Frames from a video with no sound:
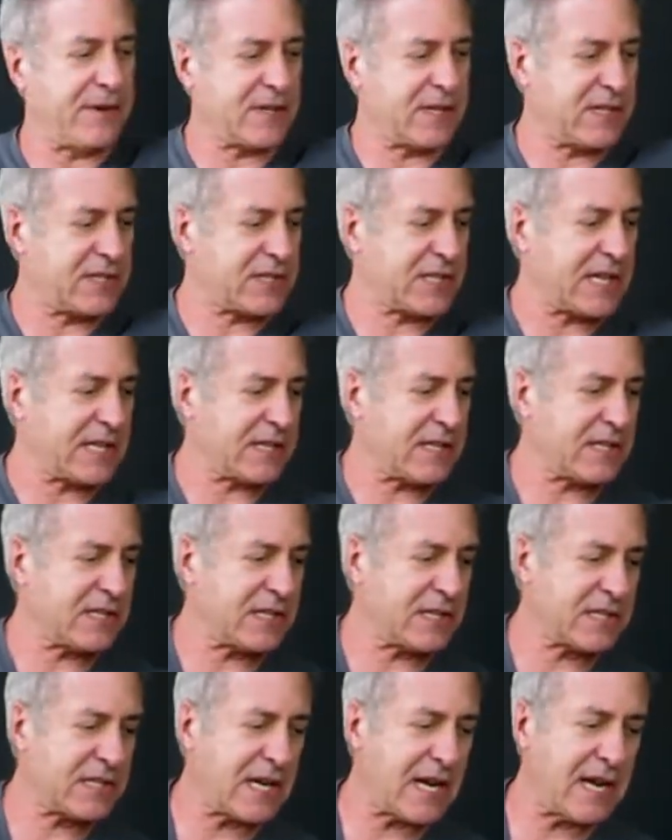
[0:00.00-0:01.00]
I'm going to set this
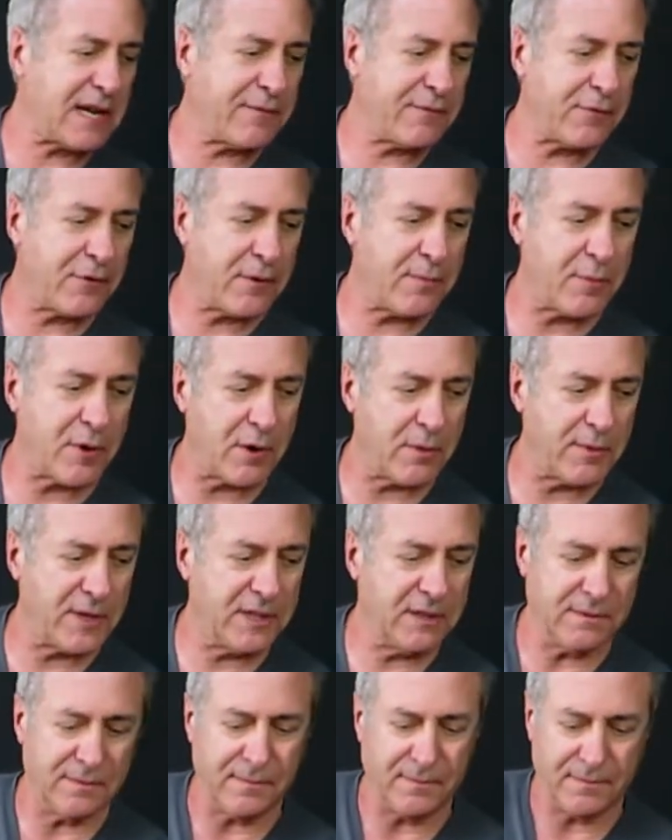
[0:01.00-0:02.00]
aside for a
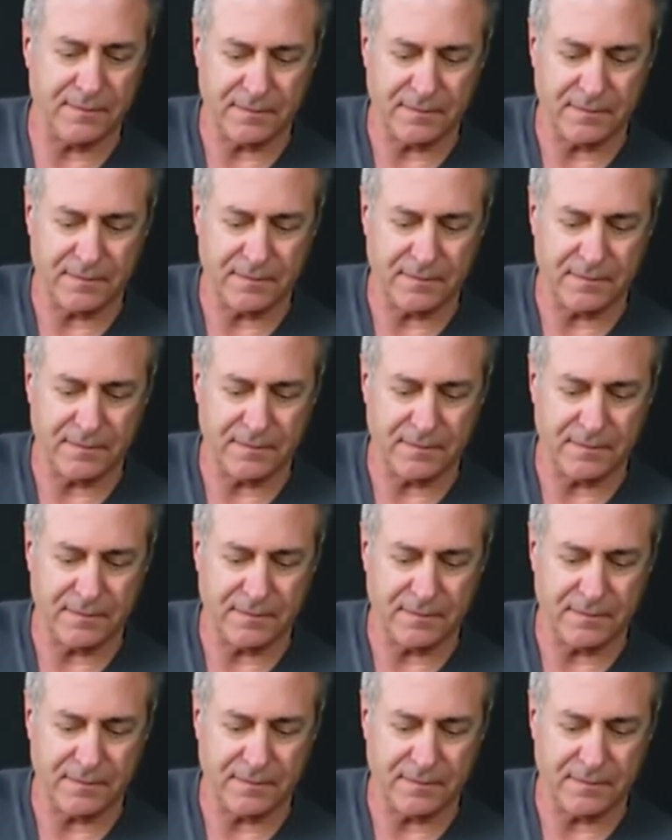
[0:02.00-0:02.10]
moment.